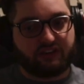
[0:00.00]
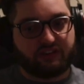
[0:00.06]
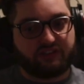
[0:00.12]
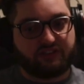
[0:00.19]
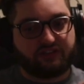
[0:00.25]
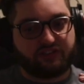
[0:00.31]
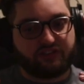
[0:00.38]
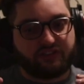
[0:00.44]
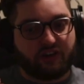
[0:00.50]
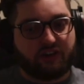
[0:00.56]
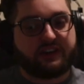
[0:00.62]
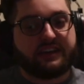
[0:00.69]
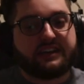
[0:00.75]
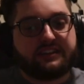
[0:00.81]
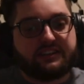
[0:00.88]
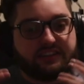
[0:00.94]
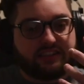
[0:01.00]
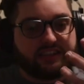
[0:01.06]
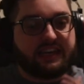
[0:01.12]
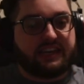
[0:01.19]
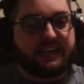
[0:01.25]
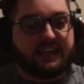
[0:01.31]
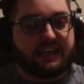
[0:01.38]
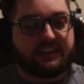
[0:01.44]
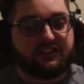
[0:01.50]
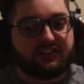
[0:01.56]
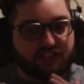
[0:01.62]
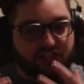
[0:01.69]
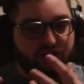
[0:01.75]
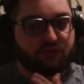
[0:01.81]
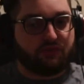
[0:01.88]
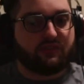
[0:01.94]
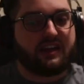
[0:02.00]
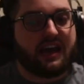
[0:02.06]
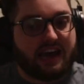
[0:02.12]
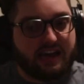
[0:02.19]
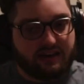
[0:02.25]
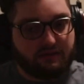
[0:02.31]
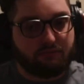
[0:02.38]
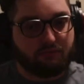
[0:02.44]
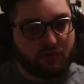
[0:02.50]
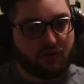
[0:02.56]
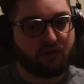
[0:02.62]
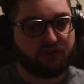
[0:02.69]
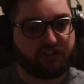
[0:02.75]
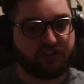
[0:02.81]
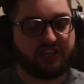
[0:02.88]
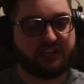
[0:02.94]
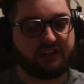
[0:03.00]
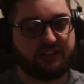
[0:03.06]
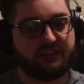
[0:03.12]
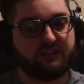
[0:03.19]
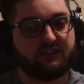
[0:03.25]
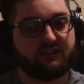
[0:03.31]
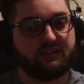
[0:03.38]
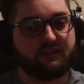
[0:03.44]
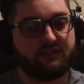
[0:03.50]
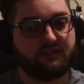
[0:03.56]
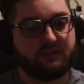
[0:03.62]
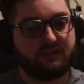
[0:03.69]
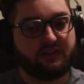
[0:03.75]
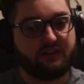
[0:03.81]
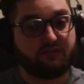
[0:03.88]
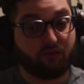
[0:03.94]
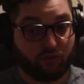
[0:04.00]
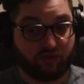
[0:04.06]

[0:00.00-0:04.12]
starting to get into that motion for